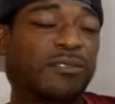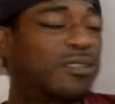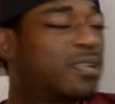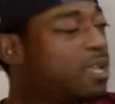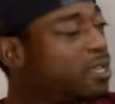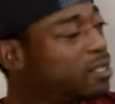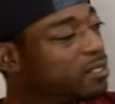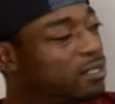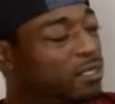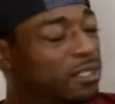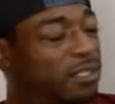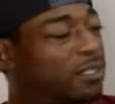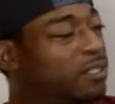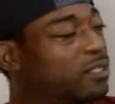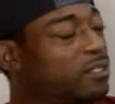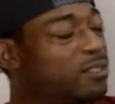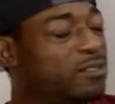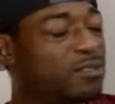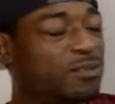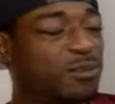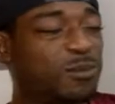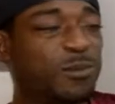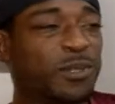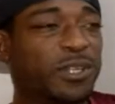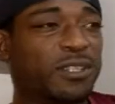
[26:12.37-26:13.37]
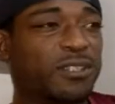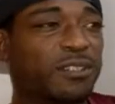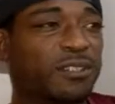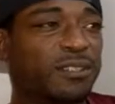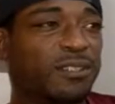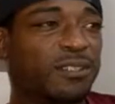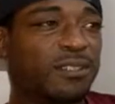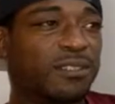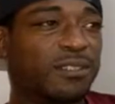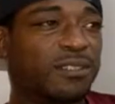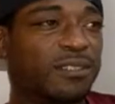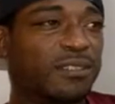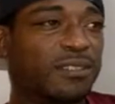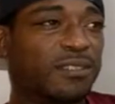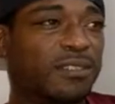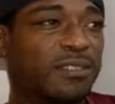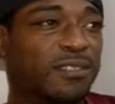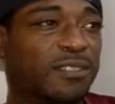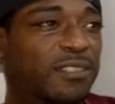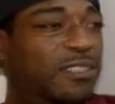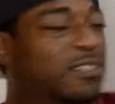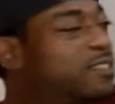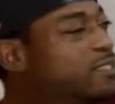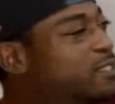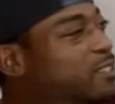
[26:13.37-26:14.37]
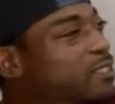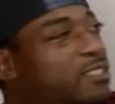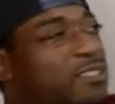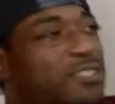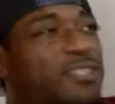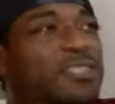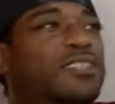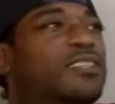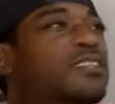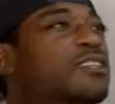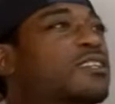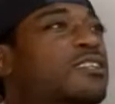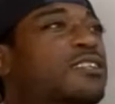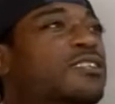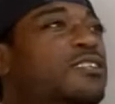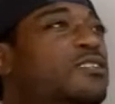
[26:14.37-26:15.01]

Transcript: What kind of nigga is you, man? You see,